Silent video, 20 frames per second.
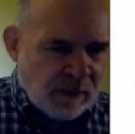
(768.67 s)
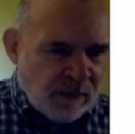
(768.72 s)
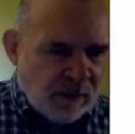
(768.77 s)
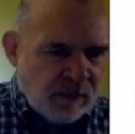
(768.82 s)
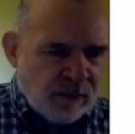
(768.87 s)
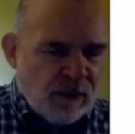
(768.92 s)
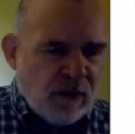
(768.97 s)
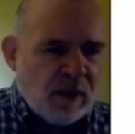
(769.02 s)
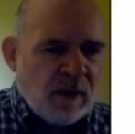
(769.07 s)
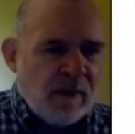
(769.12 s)

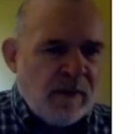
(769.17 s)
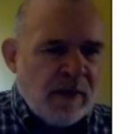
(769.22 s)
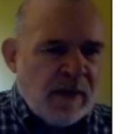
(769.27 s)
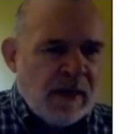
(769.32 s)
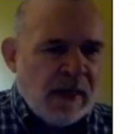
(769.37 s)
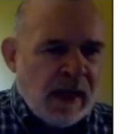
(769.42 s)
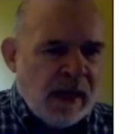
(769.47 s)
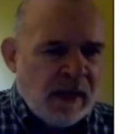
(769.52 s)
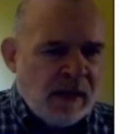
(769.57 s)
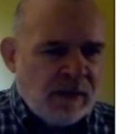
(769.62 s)
there's going to
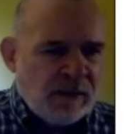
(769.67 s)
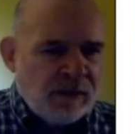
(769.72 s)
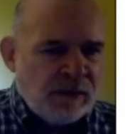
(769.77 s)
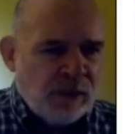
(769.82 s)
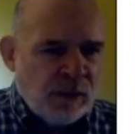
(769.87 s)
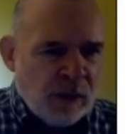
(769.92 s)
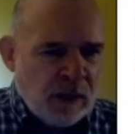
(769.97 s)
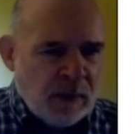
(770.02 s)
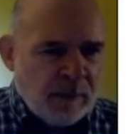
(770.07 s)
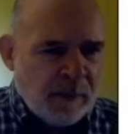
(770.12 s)
be a
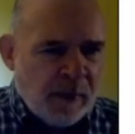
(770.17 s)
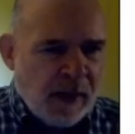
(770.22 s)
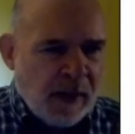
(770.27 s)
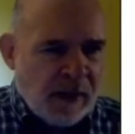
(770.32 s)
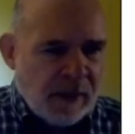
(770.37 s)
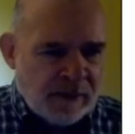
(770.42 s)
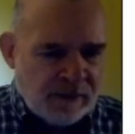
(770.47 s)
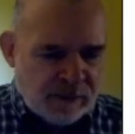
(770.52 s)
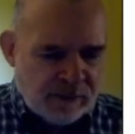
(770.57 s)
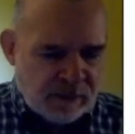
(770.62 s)
circuit
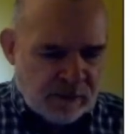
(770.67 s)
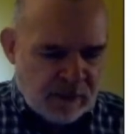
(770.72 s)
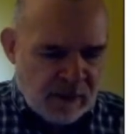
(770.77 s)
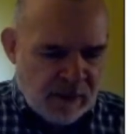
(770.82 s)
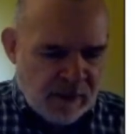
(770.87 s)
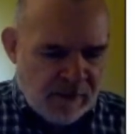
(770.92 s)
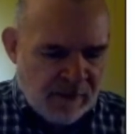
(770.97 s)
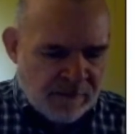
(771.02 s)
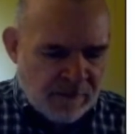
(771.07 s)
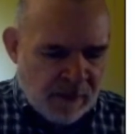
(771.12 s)
box
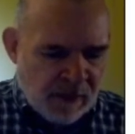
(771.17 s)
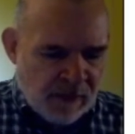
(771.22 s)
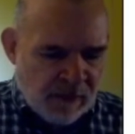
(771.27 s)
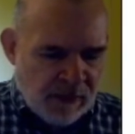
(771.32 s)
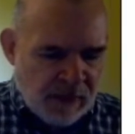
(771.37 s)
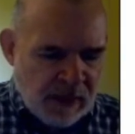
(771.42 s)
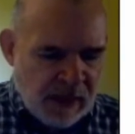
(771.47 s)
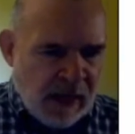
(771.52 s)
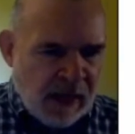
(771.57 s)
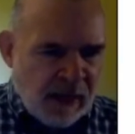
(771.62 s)

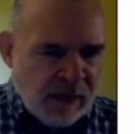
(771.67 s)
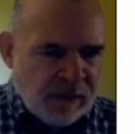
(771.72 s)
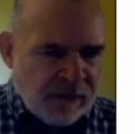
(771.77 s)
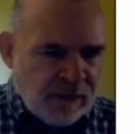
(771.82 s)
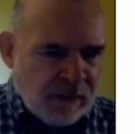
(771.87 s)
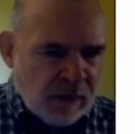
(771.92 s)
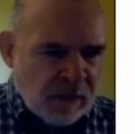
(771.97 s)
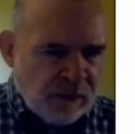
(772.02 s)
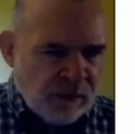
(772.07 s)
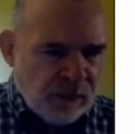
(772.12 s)
that
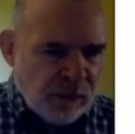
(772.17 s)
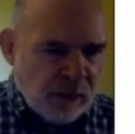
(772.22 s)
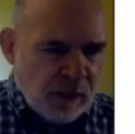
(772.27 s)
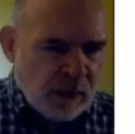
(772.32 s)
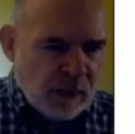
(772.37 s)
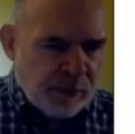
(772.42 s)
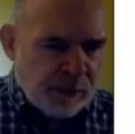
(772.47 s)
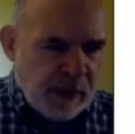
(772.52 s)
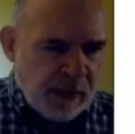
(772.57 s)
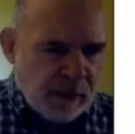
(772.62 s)
has
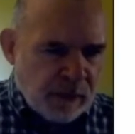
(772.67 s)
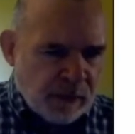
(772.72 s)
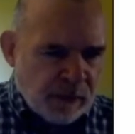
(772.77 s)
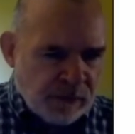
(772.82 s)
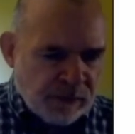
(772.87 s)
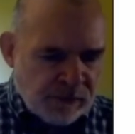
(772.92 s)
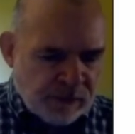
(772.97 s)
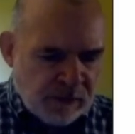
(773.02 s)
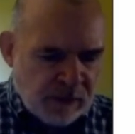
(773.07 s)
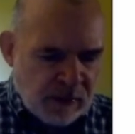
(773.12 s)
circuit
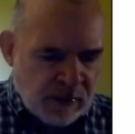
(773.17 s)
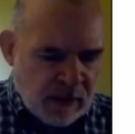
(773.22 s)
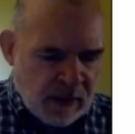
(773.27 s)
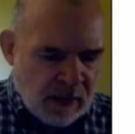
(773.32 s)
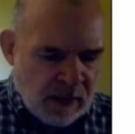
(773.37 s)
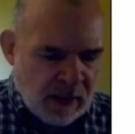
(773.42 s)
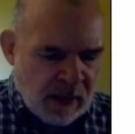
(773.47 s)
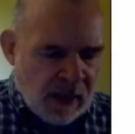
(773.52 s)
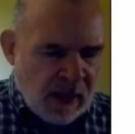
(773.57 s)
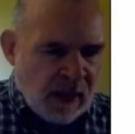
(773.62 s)
breakers,
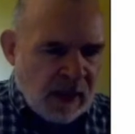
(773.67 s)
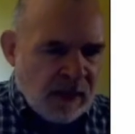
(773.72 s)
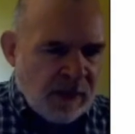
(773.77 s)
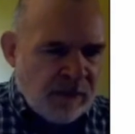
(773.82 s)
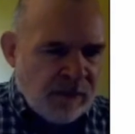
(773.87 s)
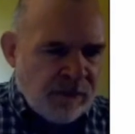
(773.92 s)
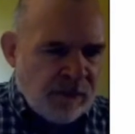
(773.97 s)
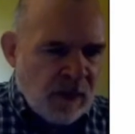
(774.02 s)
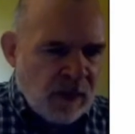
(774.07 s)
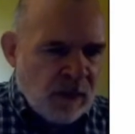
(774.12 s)
and
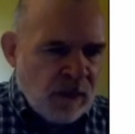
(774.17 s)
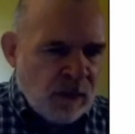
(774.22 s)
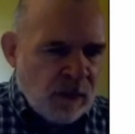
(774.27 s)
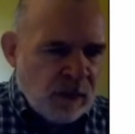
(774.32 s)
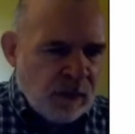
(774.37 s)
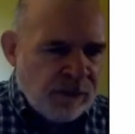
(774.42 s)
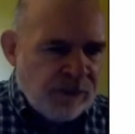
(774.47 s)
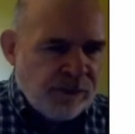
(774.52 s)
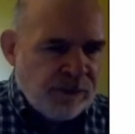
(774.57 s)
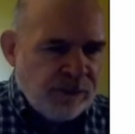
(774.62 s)
if you
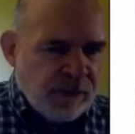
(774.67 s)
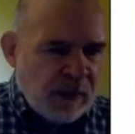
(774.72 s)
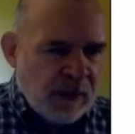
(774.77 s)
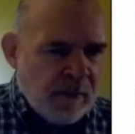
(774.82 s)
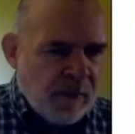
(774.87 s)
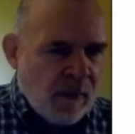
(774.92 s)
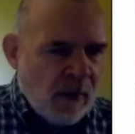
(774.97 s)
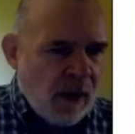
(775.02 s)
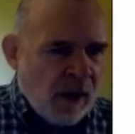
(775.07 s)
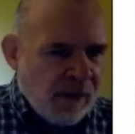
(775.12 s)
could flick
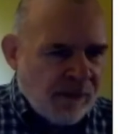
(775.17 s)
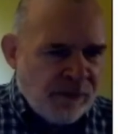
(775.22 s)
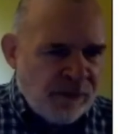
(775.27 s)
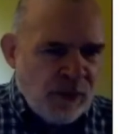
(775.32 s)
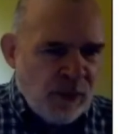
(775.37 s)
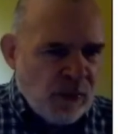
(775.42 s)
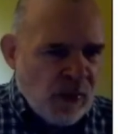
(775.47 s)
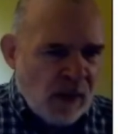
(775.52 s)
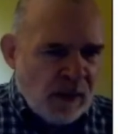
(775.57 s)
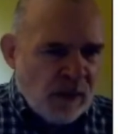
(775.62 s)
them off,
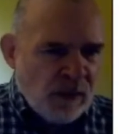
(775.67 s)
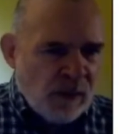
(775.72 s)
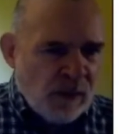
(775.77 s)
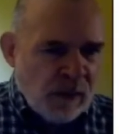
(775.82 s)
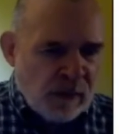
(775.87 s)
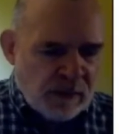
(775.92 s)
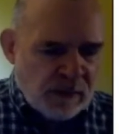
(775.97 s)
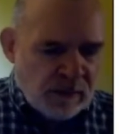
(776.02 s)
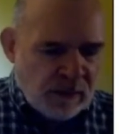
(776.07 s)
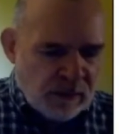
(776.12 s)

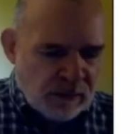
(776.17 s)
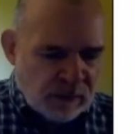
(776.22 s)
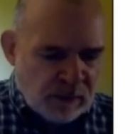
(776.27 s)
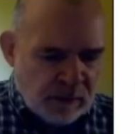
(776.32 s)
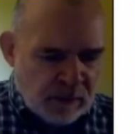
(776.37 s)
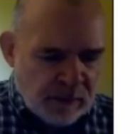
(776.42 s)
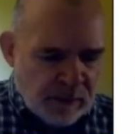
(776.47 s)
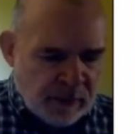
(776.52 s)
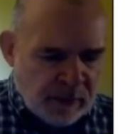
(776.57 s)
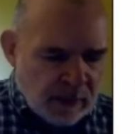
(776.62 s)
there's
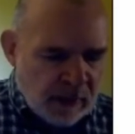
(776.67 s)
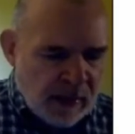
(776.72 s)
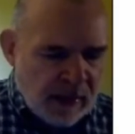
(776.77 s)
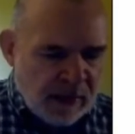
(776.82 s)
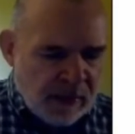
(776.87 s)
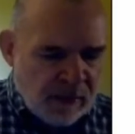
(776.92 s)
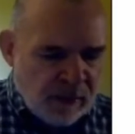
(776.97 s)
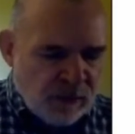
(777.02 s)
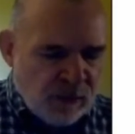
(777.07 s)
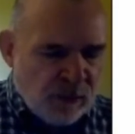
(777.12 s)
going to be a
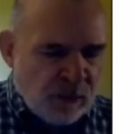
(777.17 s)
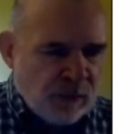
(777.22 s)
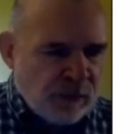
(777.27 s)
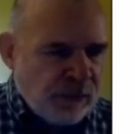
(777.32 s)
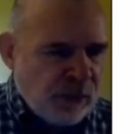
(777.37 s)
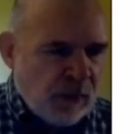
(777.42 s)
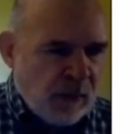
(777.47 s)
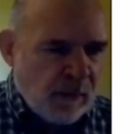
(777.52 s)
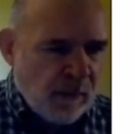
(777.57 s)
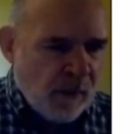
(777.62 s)
lot of these, you could
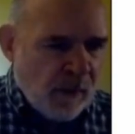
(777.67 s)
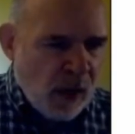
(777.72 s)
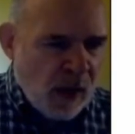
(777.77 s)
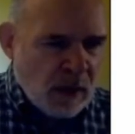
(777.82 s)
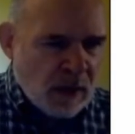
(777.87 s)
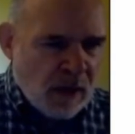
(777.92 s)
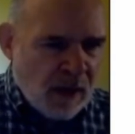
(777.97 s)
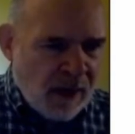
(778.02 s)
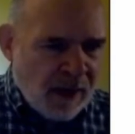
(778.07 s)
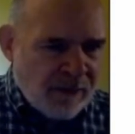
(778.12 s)
turn them
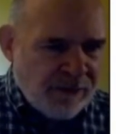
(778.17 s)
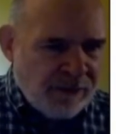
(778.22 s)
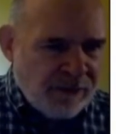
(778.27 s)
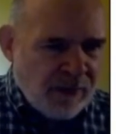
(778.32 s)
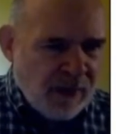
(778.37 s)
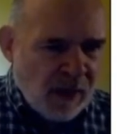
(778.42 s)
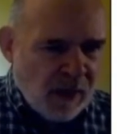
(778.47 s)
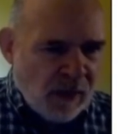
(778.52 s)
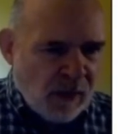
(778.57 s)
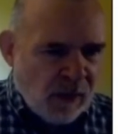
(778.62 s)
all
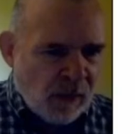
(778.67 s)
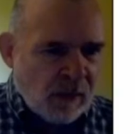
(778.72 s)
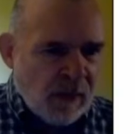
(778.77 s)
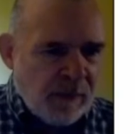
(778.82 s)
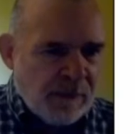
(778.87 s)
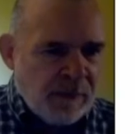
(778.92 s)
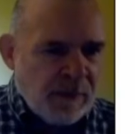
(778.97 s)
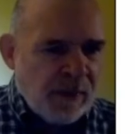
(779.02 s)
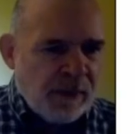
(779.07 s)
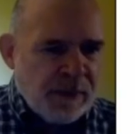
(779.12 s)
off, or
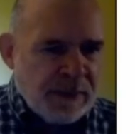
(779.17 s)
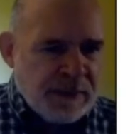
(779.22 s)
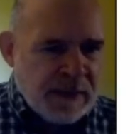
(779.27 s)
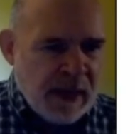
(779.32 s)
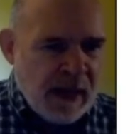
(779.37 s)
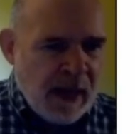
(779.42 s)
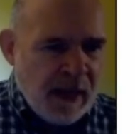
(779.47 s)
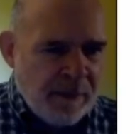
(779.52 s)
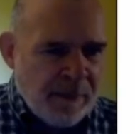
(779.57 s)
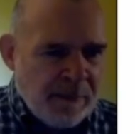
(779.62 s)
up near the
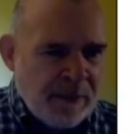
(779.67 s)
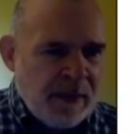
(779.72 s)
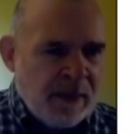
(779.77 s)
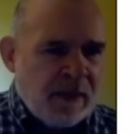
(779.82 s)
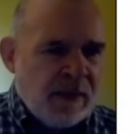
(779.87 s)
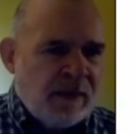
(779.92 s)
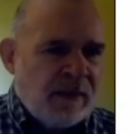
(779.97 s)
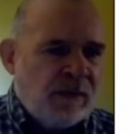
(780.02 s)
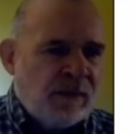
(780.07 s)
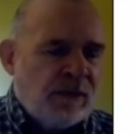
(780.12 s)
top
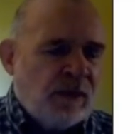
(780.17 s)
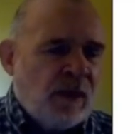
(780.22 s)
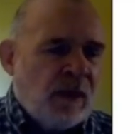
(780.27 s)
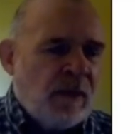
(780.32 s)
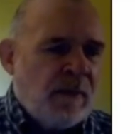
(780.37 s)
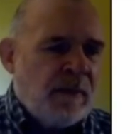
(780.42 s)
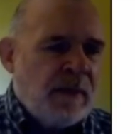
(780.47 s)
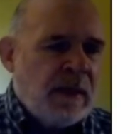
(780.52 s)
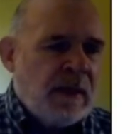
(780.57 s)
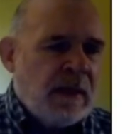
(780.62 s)
there's going
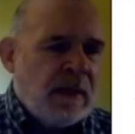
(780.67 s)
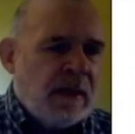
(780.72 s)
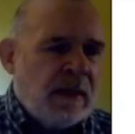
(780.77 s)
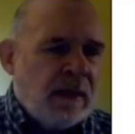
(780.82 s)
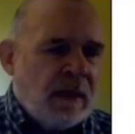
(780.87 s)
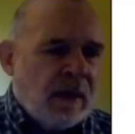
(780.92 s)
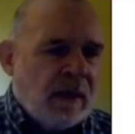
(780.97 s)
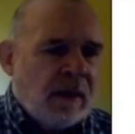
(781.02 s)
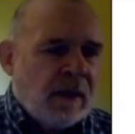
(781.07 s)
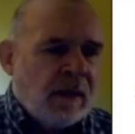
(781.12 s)
to be
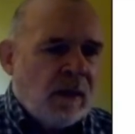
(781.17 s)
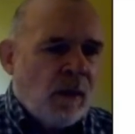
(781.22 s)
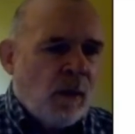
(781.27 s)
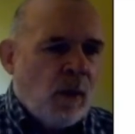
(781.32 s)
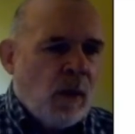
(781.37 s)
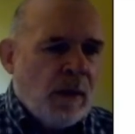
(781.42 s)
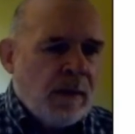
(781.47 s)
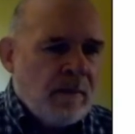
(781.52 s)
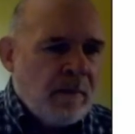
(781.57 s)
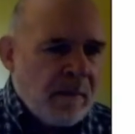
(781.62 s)

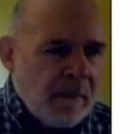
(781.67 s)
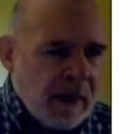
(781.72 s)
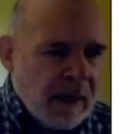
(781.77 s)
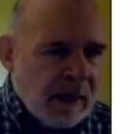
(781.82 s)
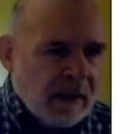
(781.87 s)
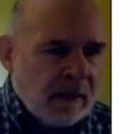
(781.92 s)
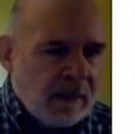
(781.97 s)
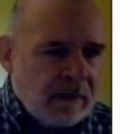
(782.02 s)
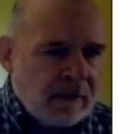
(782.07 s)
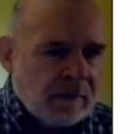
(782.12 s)
one
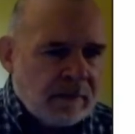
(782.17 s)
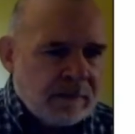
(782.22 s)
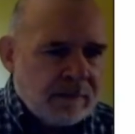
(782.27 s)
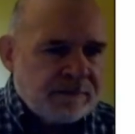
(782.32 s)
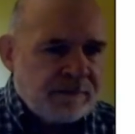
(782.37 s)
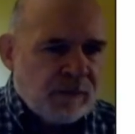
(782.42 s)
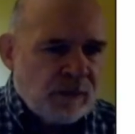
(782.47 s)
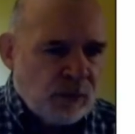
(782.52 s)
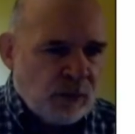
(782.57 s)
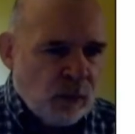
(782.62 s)
big
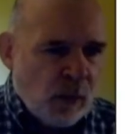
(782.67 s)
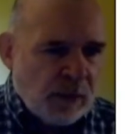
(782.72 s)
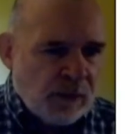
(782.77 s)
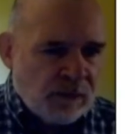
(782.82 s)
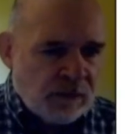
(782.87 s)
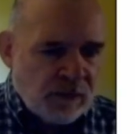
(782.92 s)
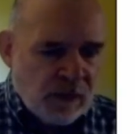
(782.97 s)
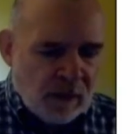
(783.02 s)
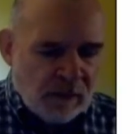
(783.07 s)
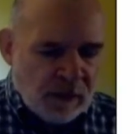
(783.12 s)

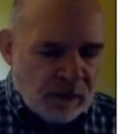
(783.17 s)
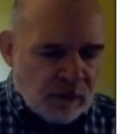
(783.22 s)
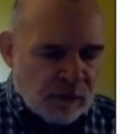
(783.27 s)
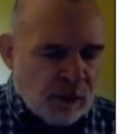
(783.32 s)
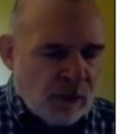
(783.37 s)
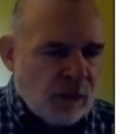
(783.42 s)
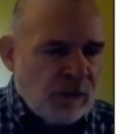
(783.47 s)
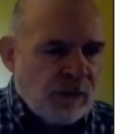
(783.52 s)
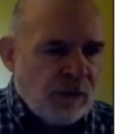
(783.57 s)
switch that turns